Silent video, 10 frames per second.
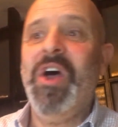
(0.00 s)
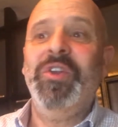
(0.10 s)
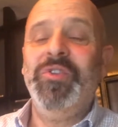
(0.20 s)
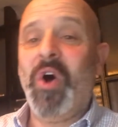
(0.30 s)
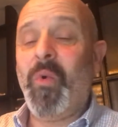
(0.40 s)

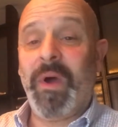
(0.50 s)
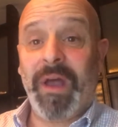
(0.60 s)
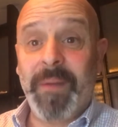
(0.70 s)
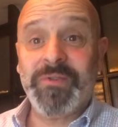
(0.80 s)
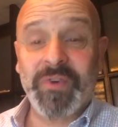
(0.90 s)
not when
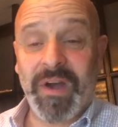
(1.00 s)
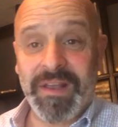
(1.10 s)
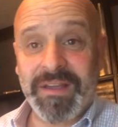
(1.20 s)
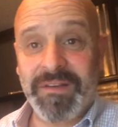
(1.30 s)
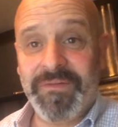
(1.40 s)
I'm trying to
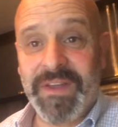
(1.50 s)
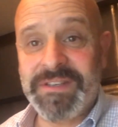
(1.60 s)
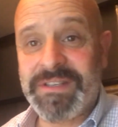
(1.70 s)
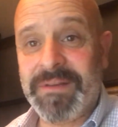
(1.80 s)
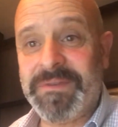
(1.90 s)

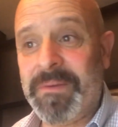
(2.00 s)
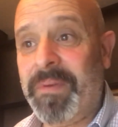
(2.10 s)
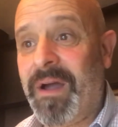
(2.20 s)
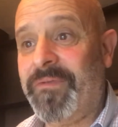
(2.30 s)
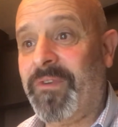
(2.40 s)
convince them to
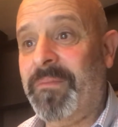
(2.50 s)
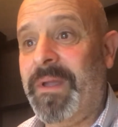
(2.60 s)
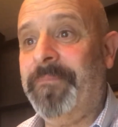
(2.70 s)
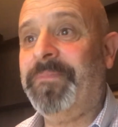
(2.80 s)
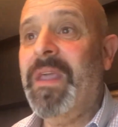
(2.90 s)
buy from me.